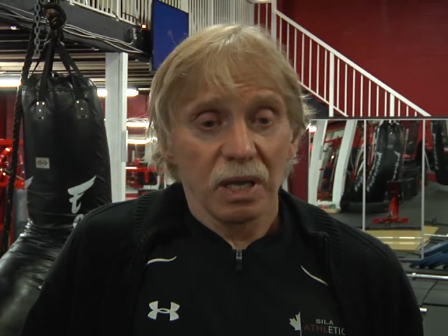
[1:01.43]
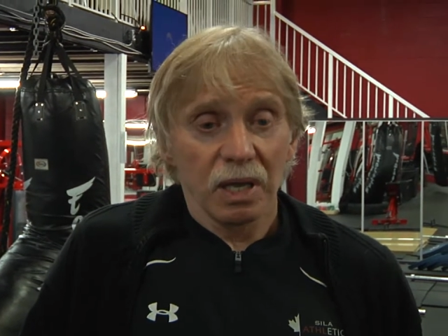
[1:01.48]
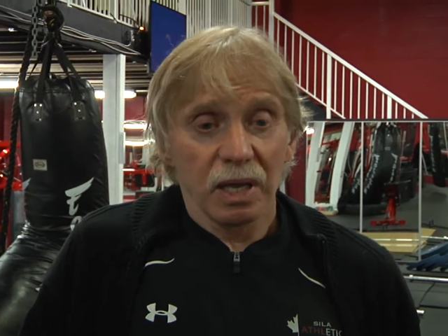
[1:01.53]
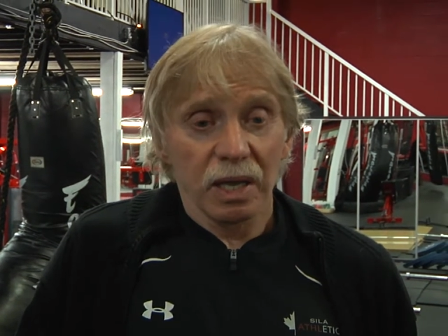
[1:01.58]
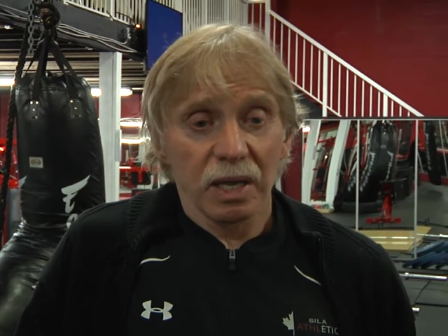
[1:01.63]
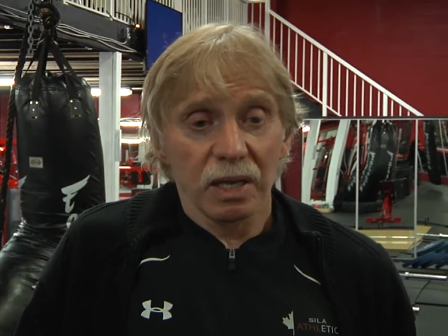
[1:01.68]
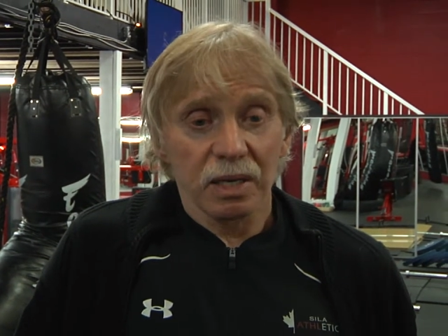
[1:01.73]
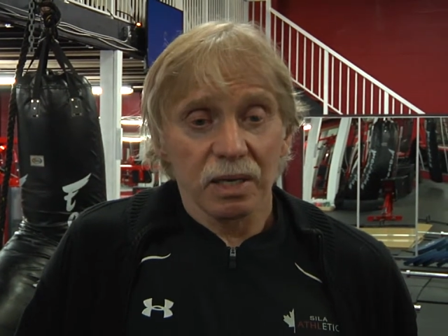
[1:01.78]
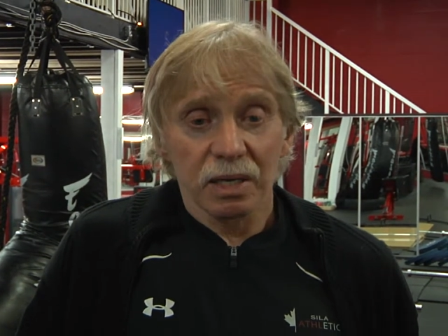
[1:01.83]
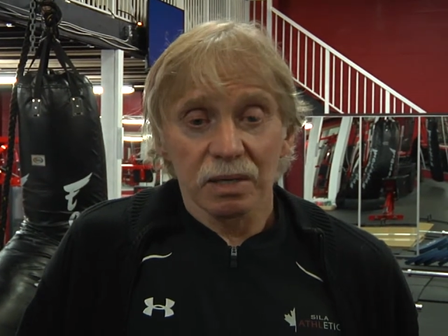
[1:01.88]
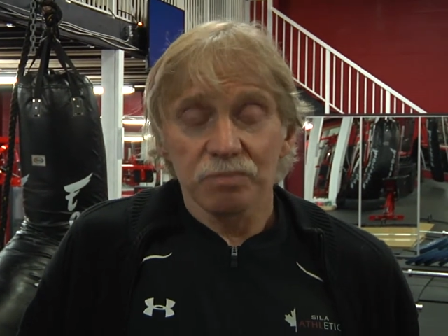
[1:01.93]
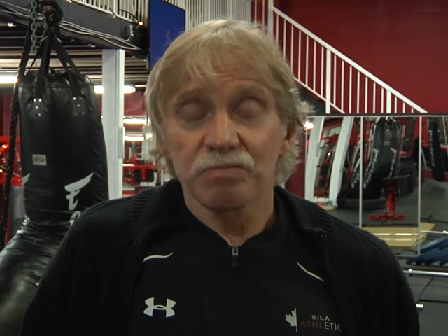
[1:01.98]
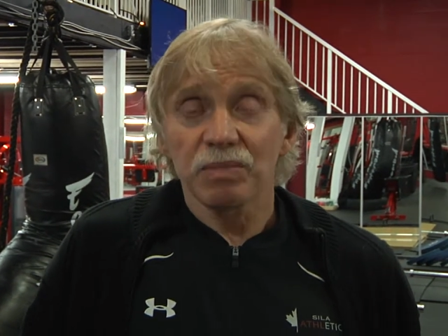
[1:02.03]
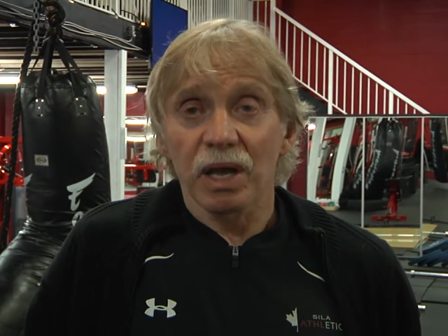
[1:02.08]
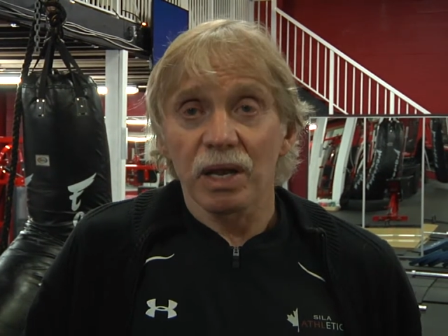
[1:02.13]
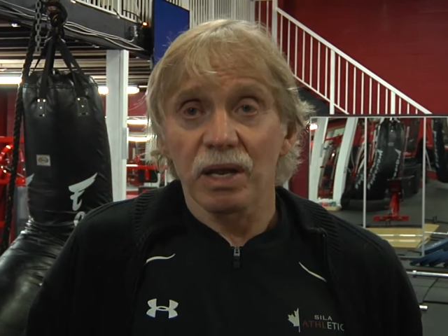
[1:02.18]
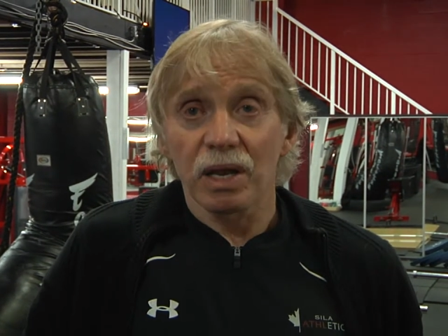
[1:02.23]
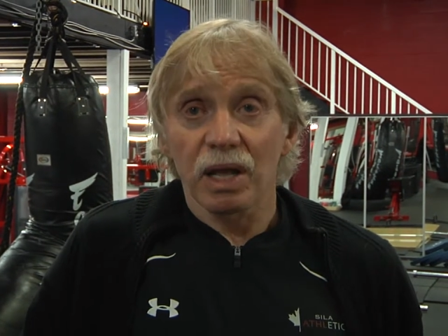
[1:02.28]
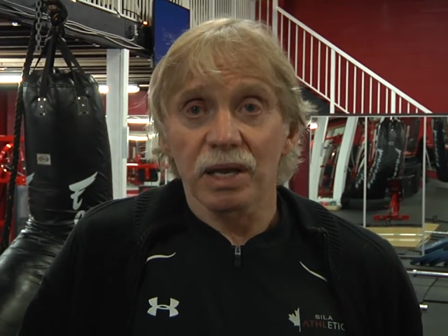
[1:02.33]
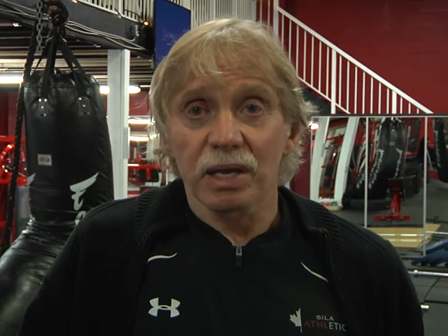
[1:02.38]
And
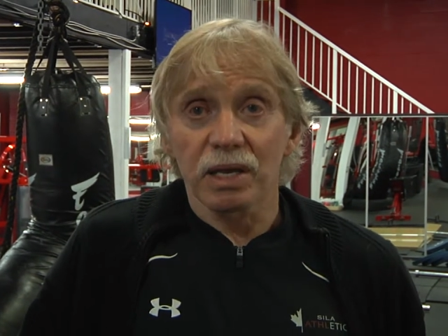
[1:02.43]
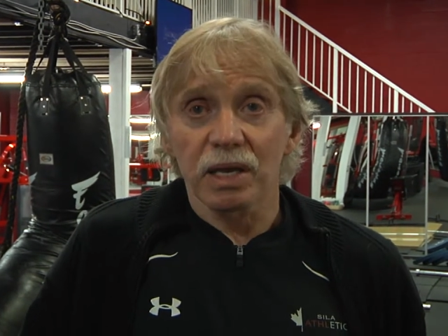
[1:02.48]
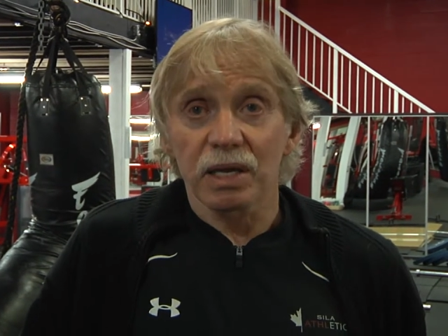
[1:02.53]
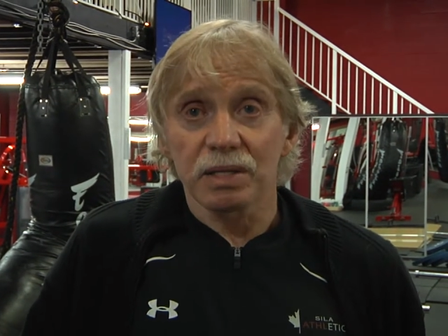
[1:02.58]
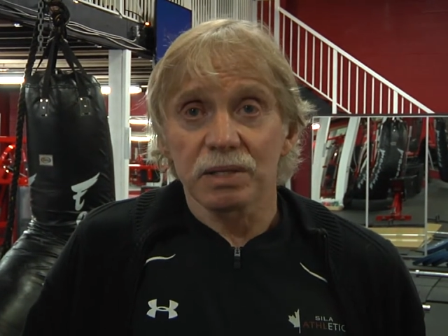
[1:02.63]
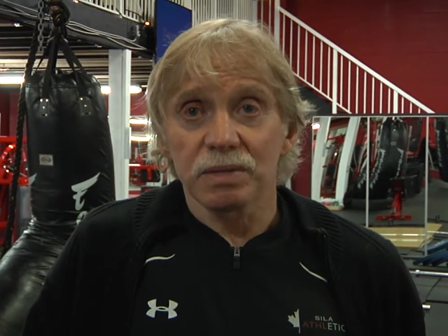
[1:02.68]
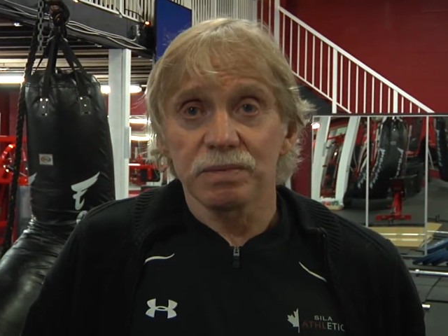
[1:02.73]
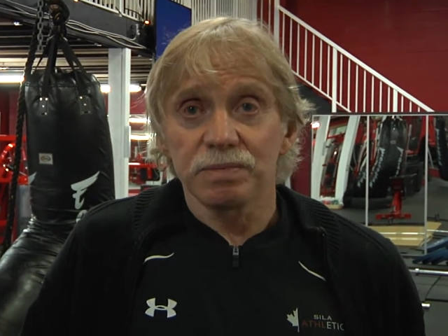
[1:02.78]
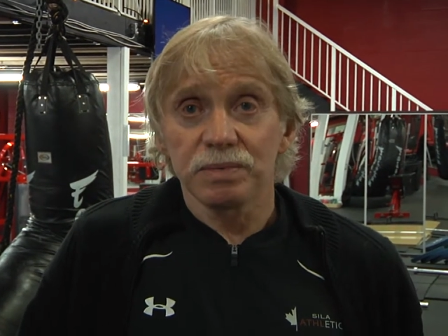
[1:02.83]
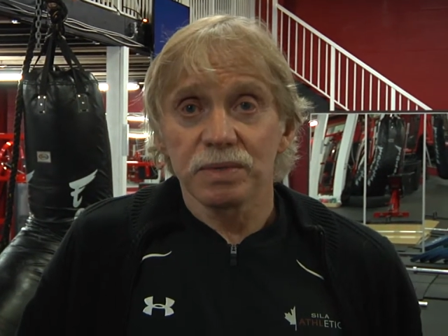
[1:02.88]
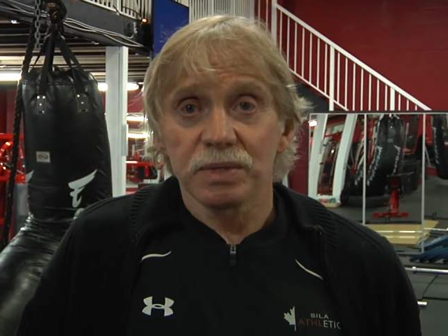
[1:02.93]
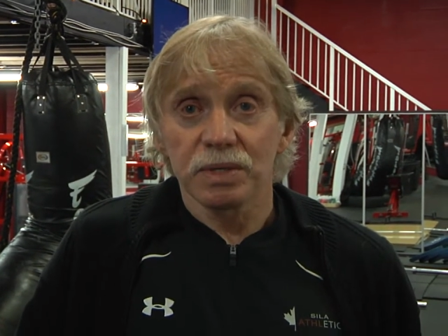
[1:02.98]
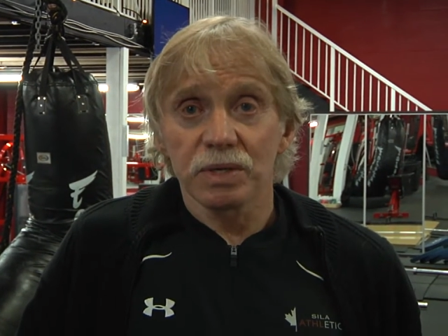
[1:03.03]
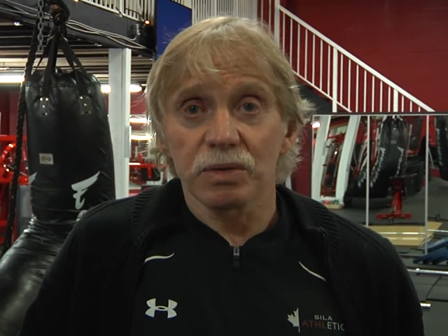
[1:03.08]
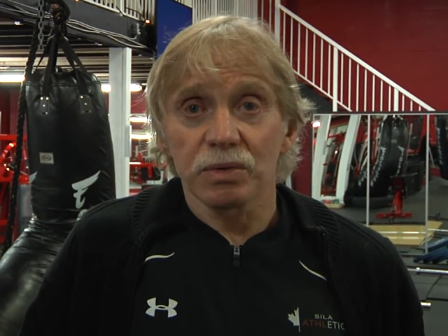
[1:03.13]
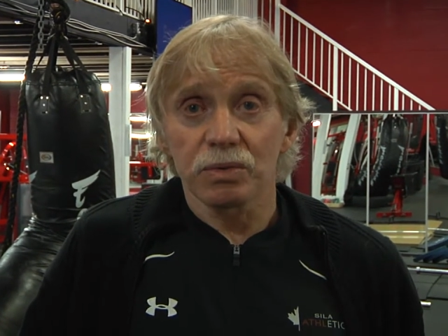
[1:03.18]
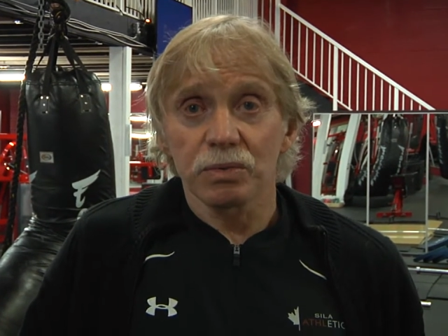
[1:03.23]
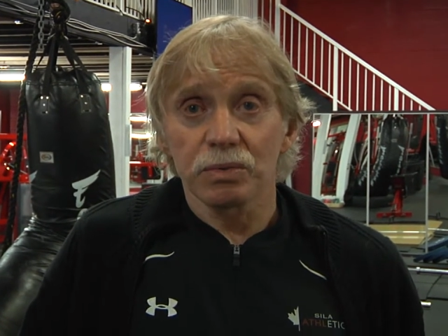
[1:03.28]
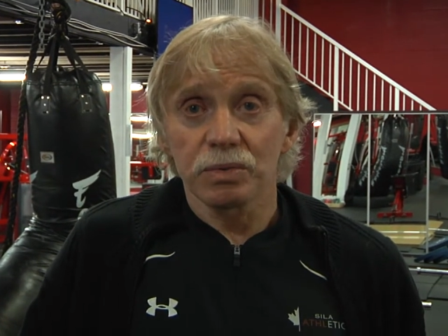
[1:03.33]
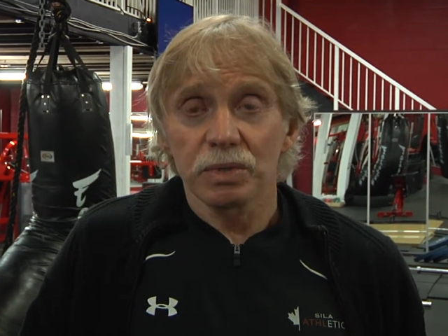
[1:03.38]
I like it, you
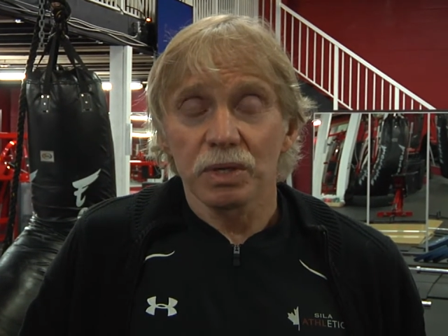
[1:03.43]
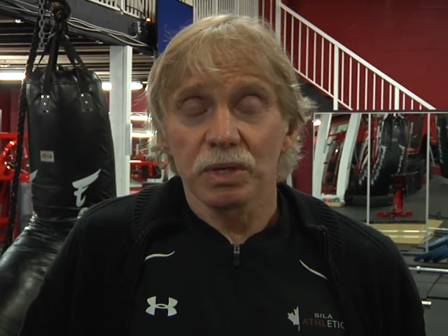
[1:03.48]
know.